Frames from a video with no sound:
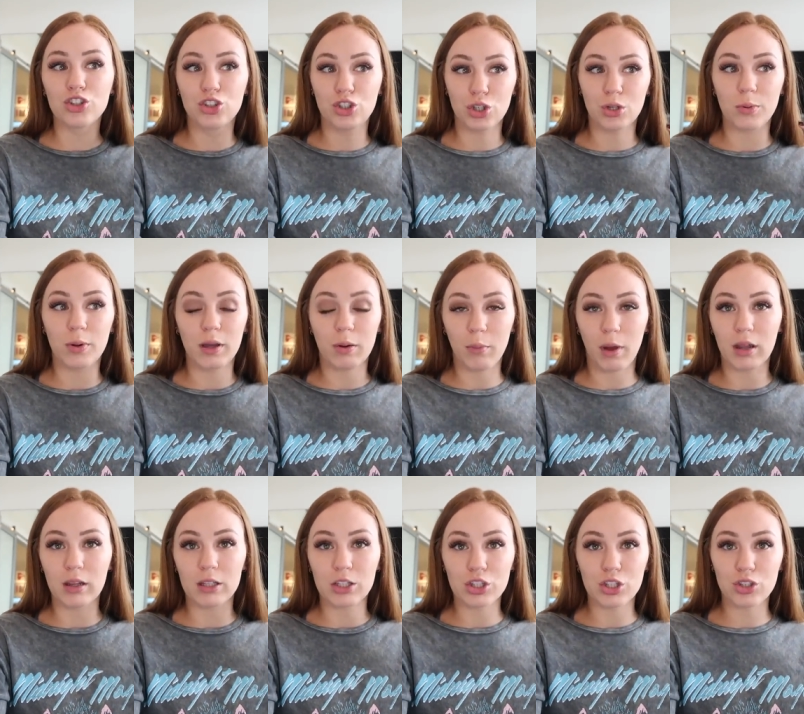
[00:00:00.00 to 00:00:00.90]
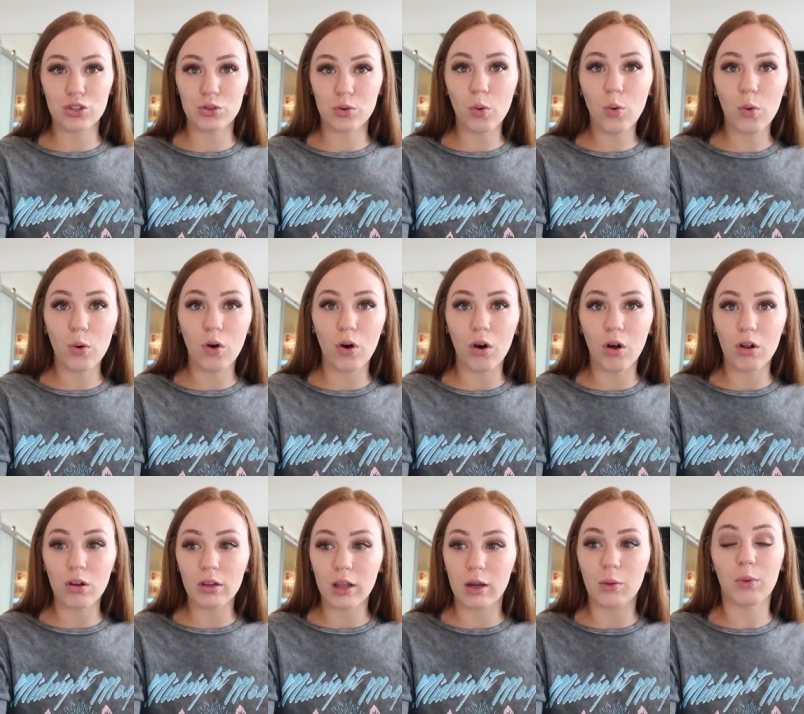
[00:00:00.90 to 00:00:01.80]
doing well in
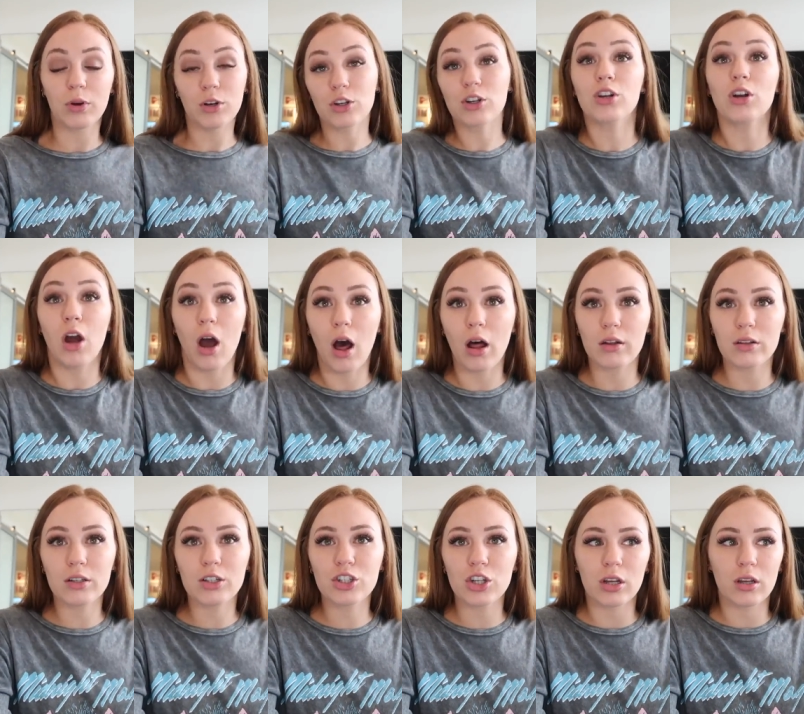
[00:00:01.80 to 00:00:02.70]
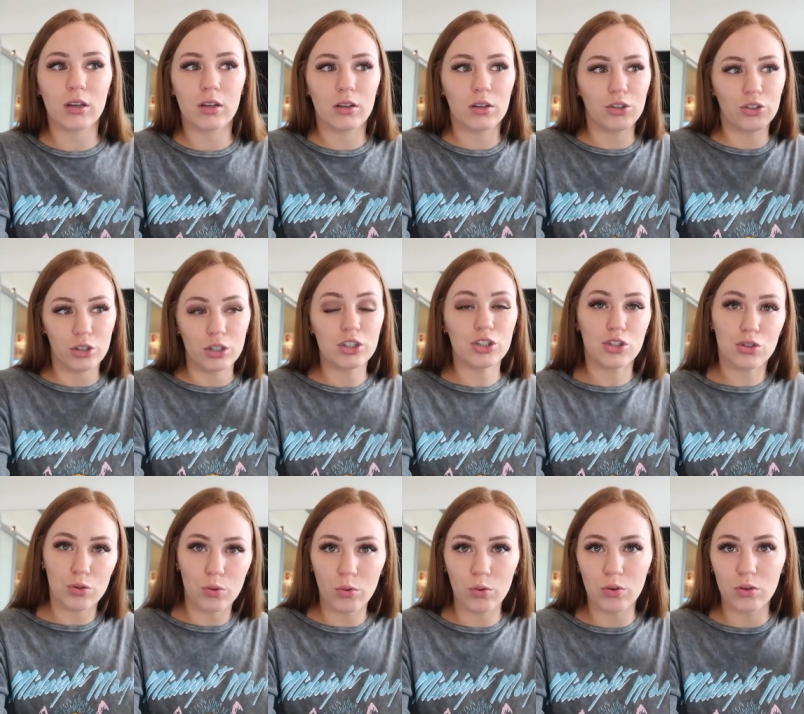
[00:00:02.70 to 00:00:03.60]
school, like when you're in college, like you're in
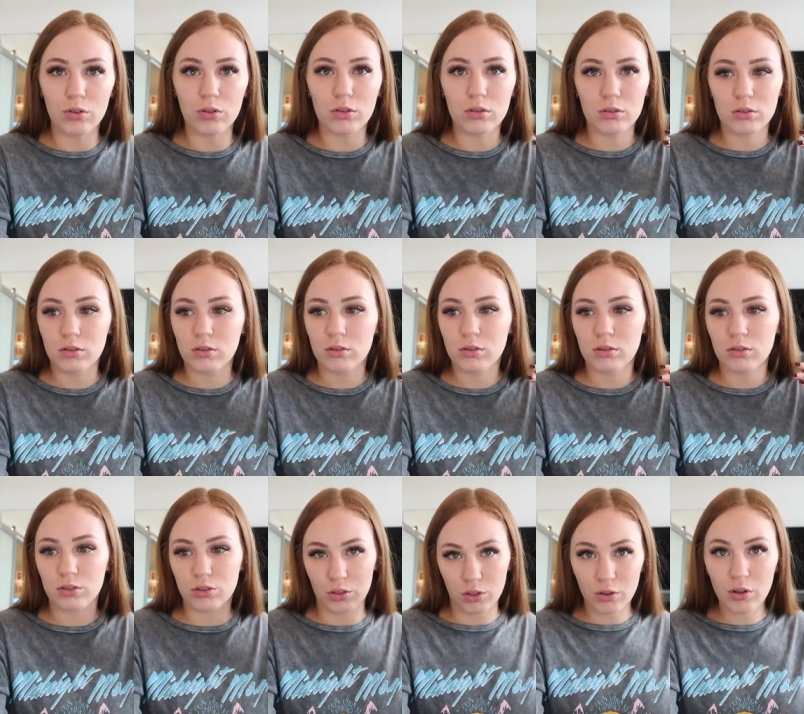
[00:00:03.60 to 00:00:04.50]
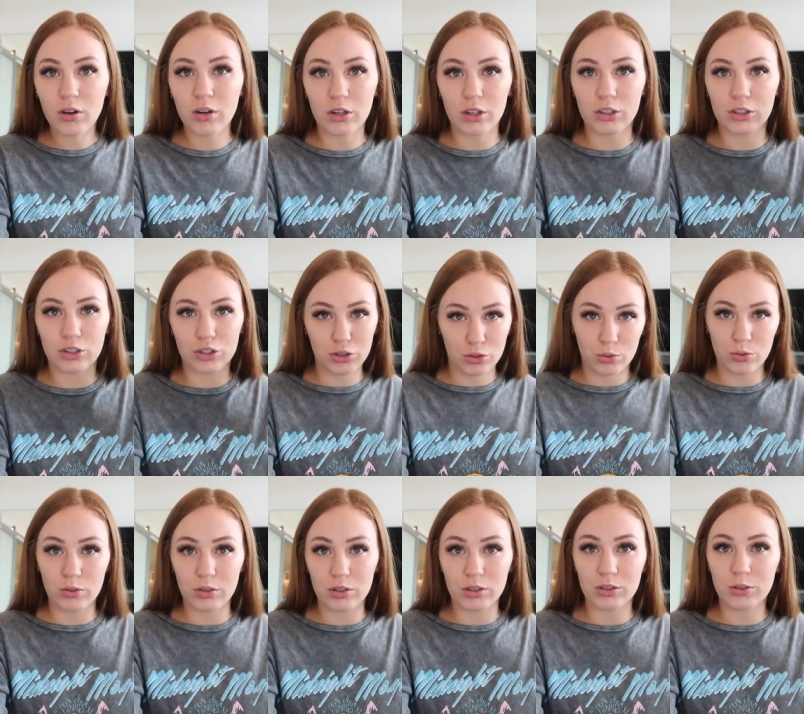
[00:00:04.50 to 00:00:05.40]
school to learn, you're in
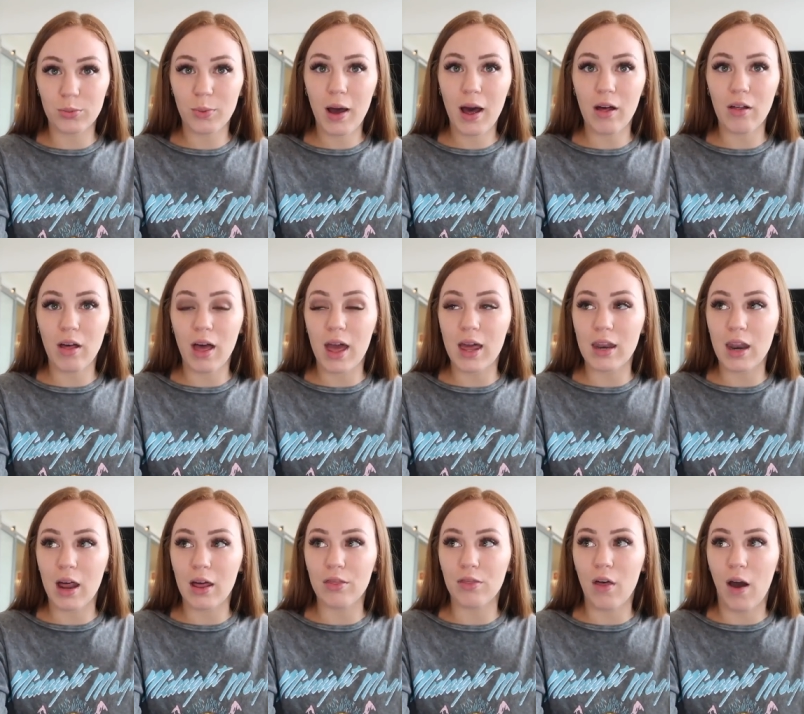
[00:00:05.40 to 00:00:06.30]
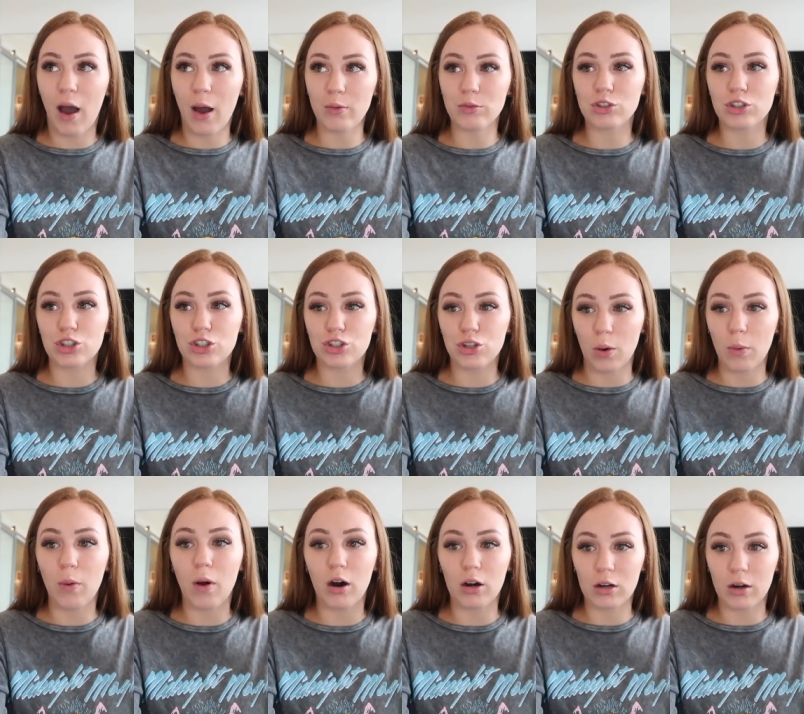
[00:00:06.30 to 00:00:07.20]
school to do well. And I was just
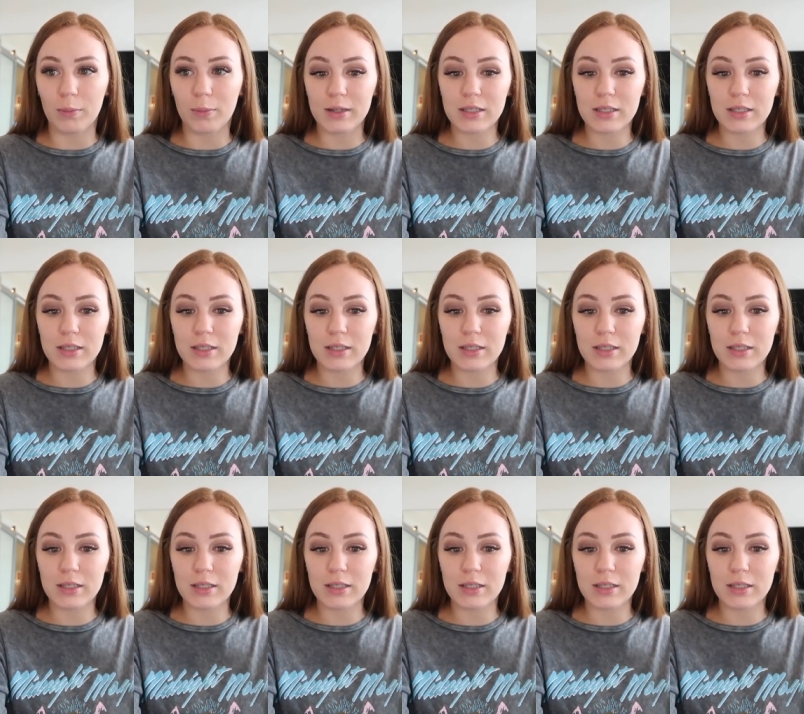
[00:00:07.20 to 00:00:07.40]
so hard on